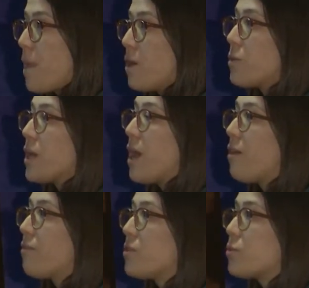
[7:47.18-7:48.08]
We
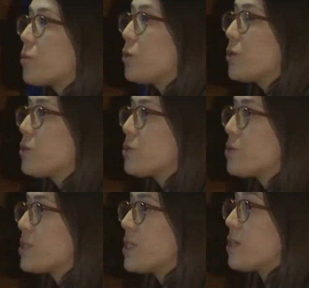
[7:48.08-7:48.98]
have road
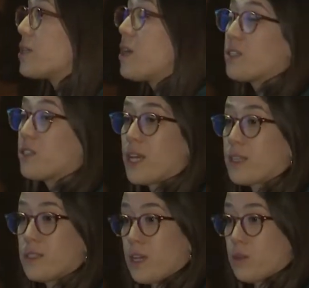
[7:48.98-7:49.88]
users that are not
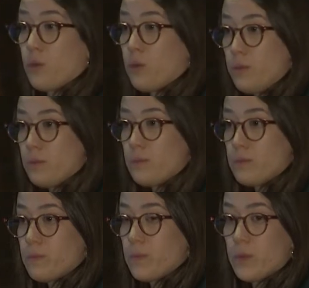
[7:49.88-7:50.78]
connected at all.
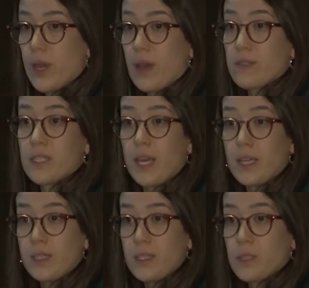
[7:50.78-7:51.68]
We have
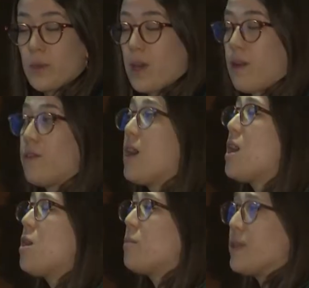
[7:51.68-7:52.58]
cyclists, we have
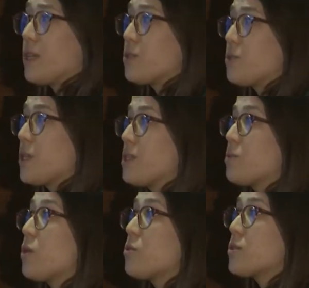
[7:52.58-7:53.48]
pedestrians.
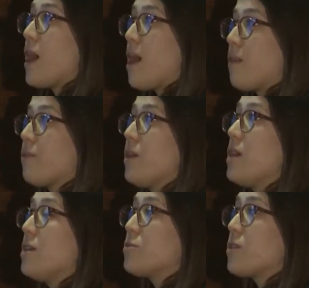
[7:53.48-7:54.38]
We also have
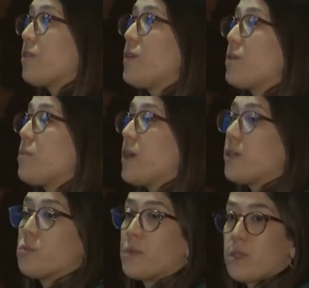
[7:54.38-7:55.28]
traffic
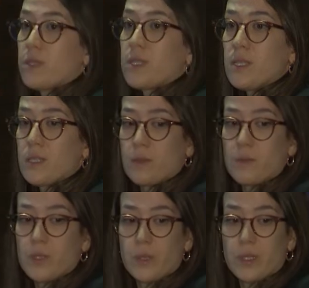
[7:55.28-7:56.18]
management
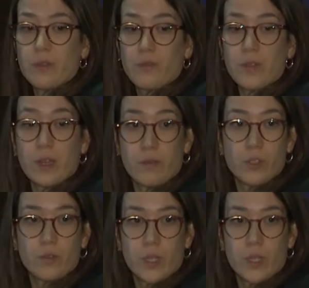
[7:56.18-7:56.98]
systems with different levels of